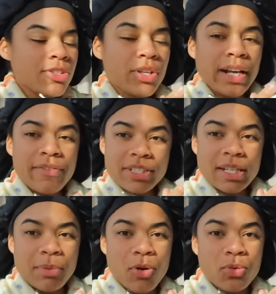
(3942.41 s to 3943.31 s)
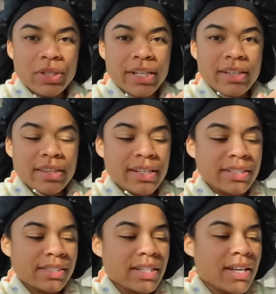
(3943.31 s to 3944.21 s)
So like obviously I'm holding
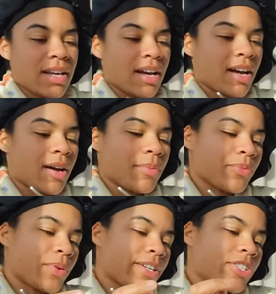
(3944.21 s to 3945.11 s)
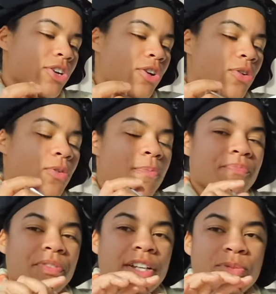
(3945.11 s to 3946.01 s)
this um, ratio,
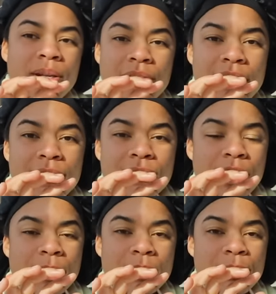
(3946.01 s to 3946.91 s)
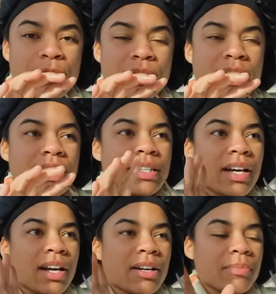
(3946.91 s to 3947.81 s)
like 25 grams of protein,
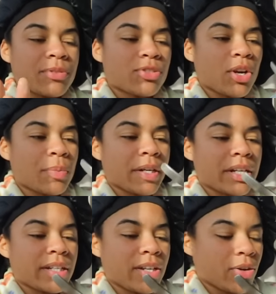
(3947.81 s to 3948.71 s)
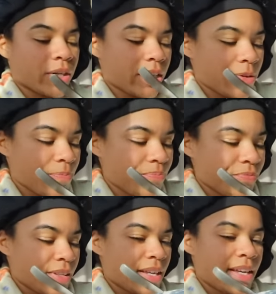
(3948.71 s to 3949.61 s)
um, strawberry yogurt
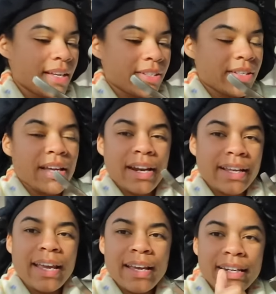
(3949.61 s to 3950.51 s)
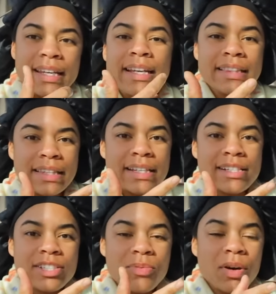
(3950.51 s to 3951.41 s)
and I can't eat
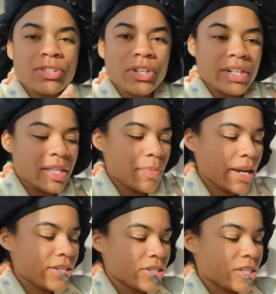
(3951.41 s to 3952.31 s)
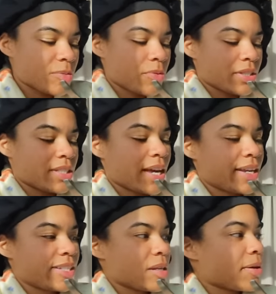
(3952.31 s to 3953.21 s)
this while turning the pages, but what's
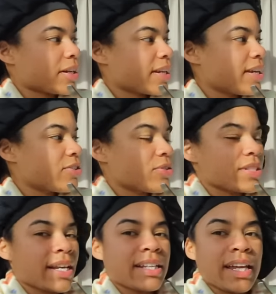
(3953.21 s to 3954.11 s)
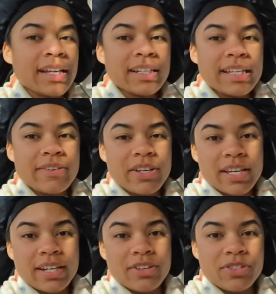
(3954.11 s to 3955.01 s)
nice about a Kindle is I can like leave
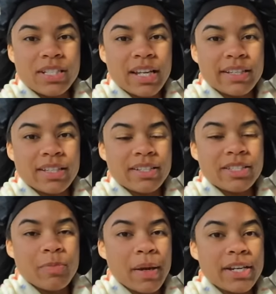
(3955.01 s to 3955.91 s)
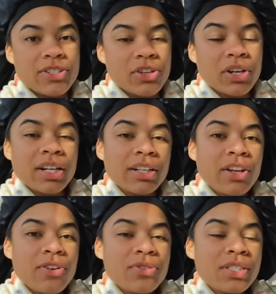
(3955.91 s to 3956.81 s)
it and it'll sit like this and the pages aren't gonna
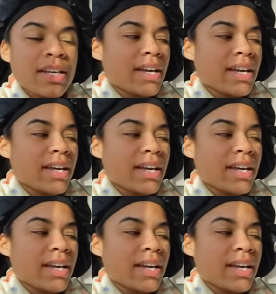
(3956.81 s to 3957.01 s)
close.